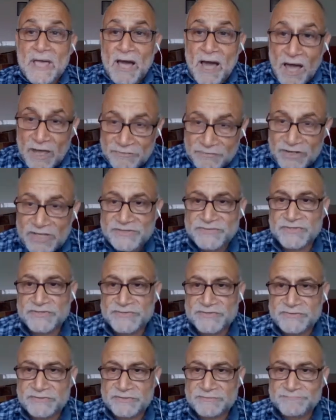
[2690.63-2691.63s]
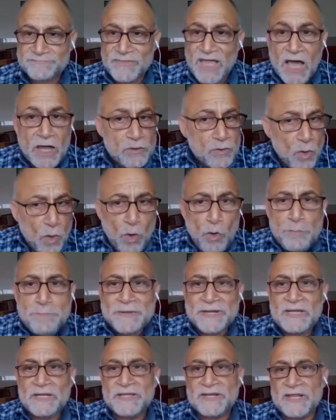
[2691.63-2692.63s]
are racist, are
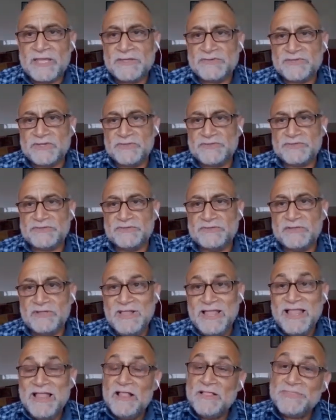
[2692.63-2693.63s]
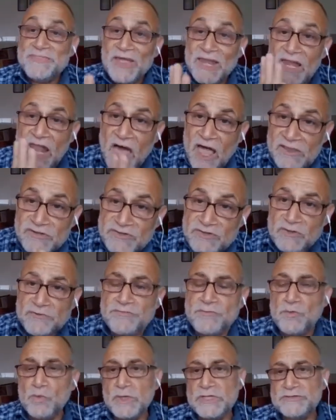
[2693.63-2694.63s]
openly racist. The last
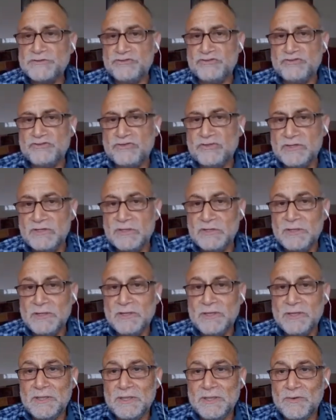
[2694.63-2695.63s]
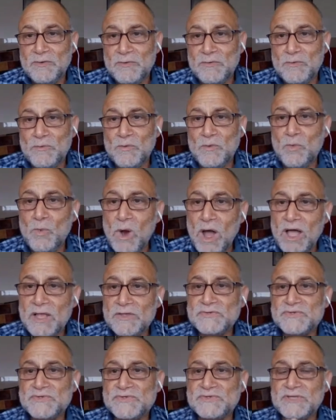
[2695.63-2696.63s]
of which
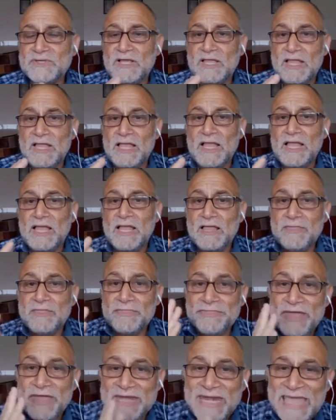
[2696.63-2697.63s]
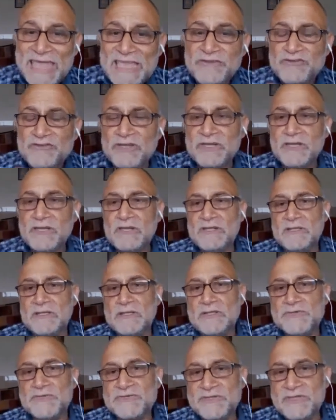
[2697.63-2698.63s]
was the nation
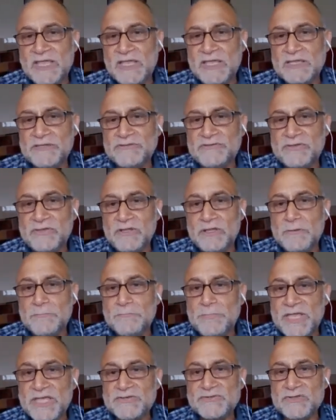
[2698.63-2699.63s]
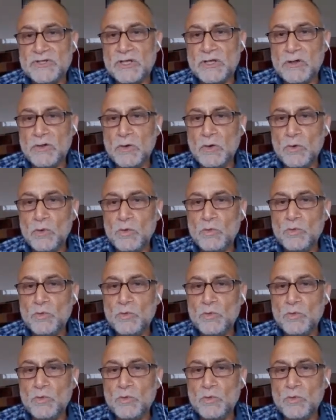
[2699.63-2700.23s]
state basic law,